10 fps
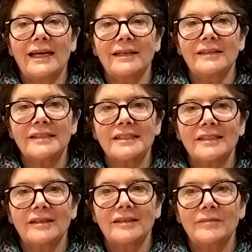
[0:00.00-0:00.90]
and
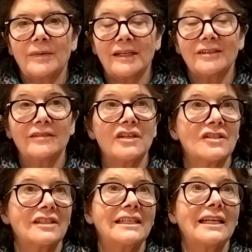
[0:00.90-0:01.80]

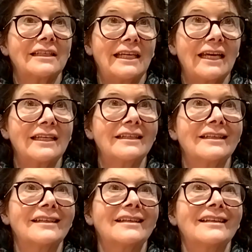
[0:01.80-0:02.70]
biodiversity net gain